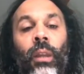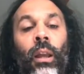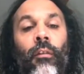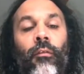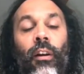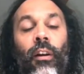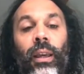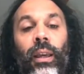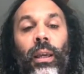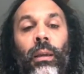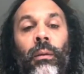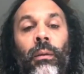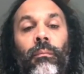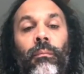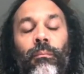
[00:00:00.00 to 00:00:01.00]
very
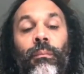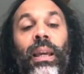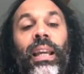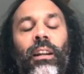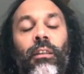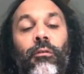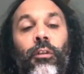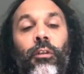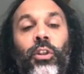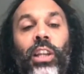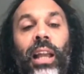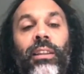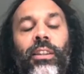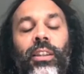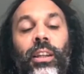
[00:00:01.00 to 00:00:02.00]
meaningful
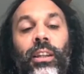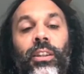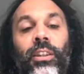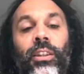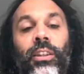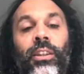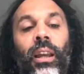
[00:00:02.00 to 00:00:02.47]
senses